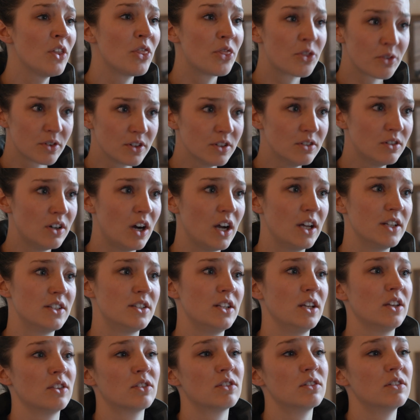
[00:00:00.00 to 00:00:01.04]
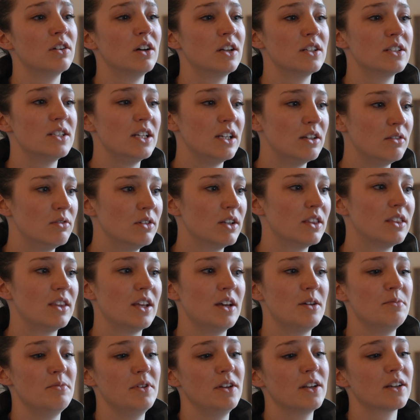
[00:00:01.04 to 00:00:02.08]
through hunting with
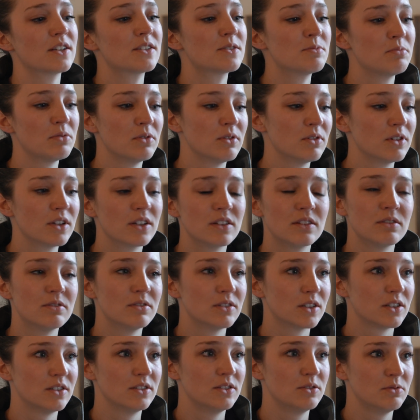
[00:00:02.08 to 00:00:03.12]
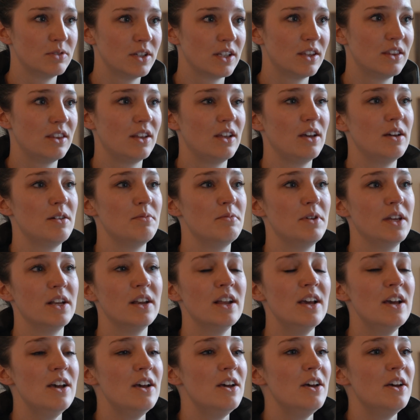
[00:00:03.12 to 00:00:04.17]
them and exploring the world with them and
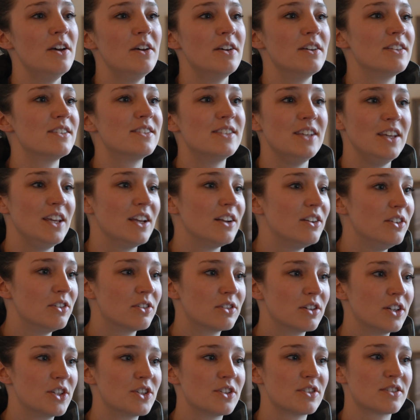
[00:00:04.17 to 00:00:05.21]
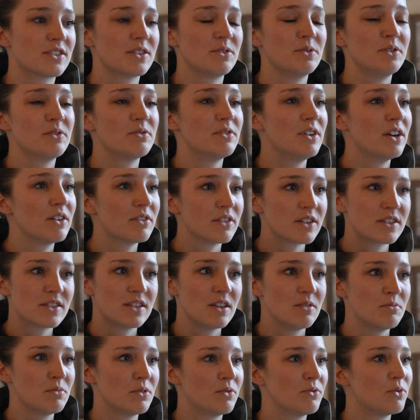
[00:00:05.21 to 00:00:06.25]
seeing new creatures that we've never
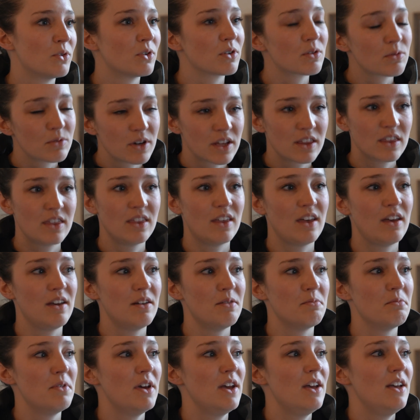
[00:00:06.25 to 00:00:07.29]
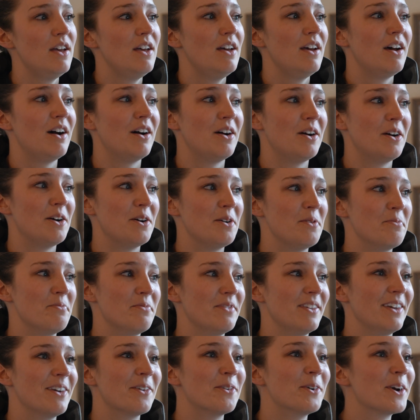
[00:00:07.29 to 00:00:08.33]
seen before with them,
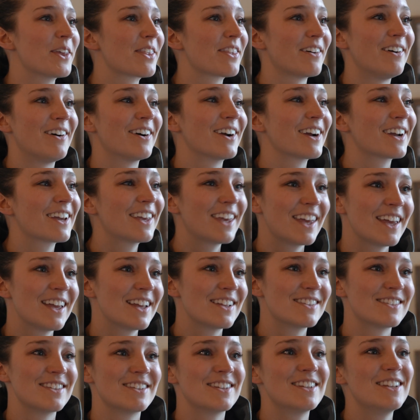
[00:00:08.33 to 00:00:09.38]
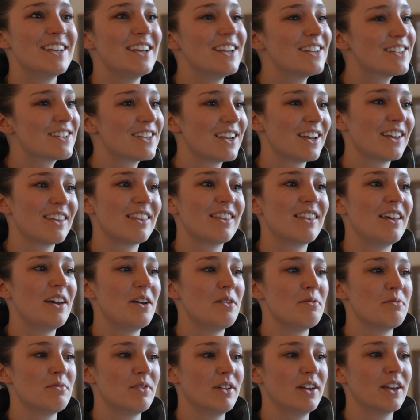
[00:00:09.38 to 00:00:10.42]
with our kids, and teaching
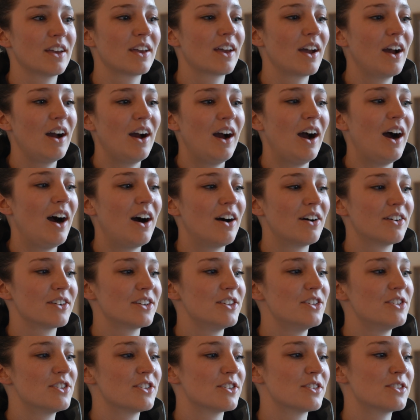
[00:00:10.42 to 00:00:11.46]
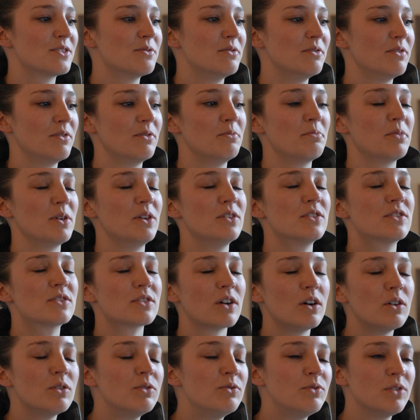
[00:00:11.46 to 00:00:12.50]
them like how to just be
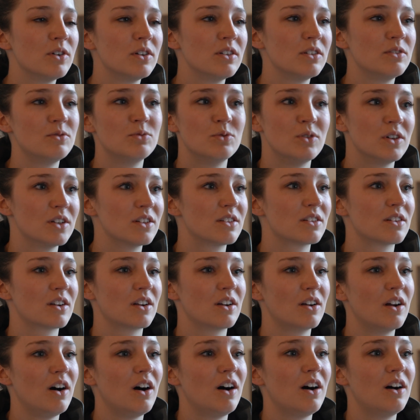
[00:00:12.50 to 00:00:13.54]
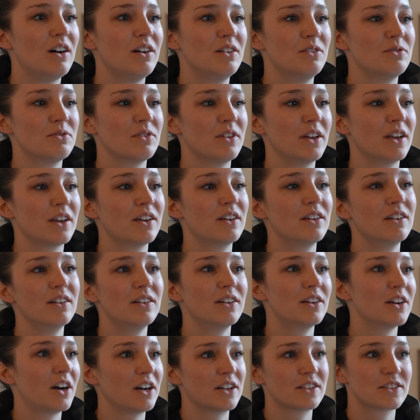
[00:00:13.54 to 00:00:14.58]
so full of wonder and awe of like
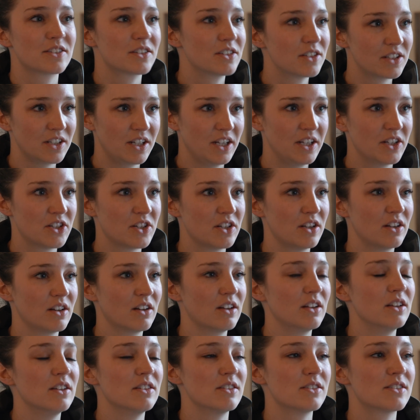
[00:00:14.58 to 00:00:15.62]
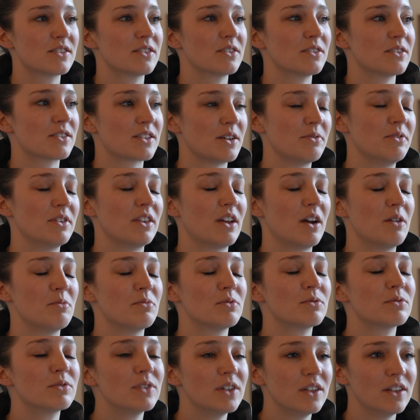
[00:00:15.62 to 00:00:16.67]
God's creation is something that
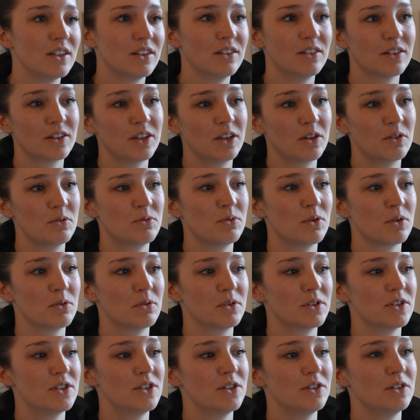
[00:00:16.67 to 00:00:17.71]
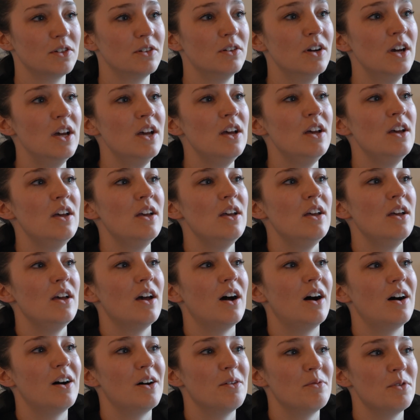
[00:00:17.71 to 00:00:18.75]
I'm really looking forward to
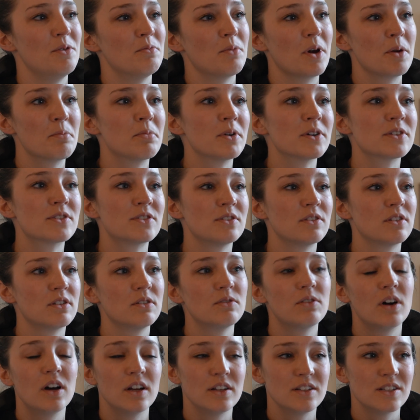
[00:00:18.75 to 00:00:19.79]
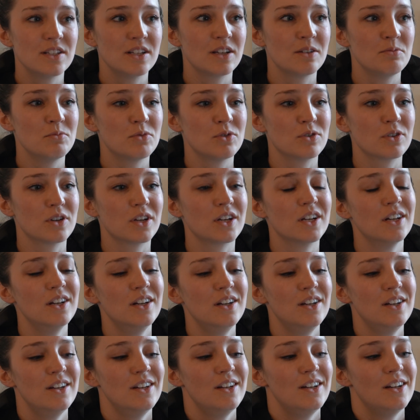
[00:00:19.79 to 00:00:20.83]
in my pursuit of hunting more.
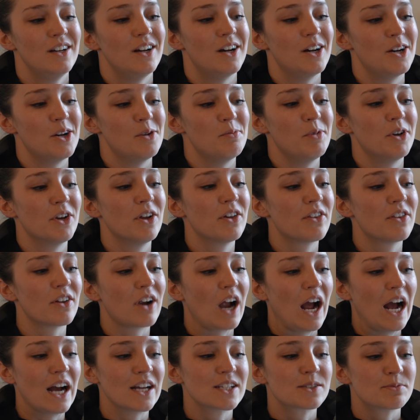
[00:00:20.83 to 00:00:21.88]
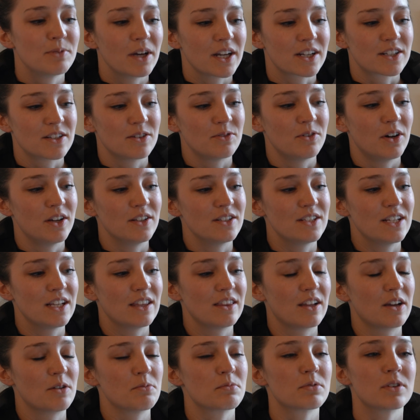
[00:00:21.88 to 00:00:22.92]
Another aspect of hunting
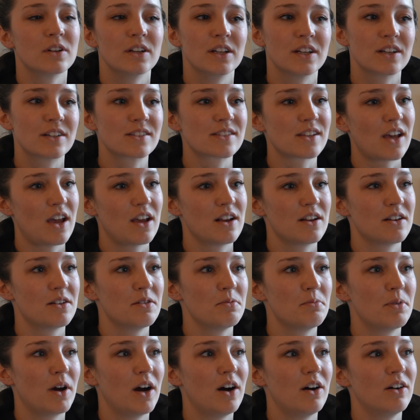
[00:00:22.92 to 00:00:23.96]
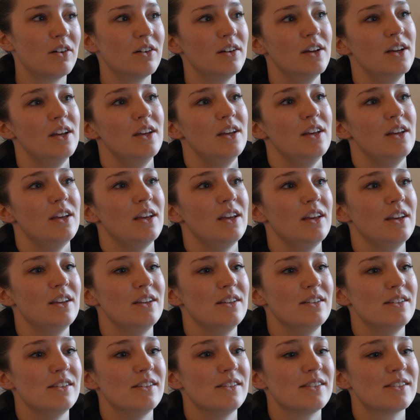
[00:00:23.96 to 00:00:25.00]
that I'm pretty excited about
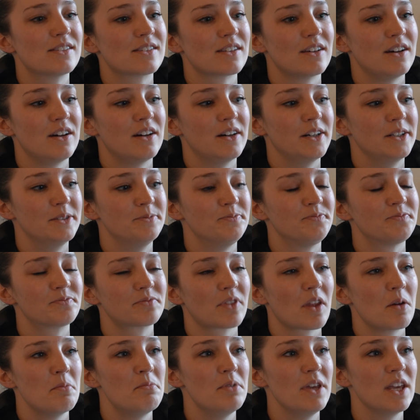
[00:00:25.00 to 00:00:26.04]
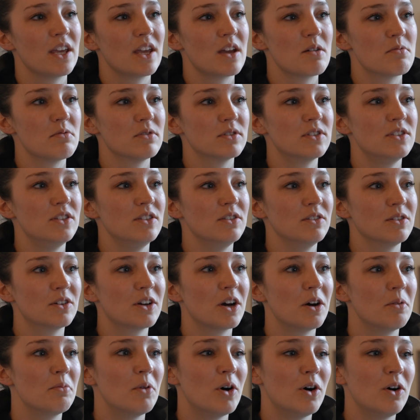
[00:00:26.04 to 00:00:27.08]
is being able to
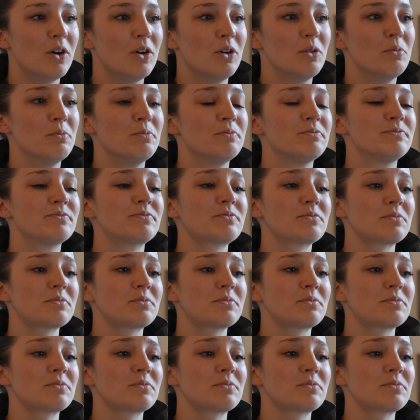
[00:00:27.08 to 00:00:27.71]
come home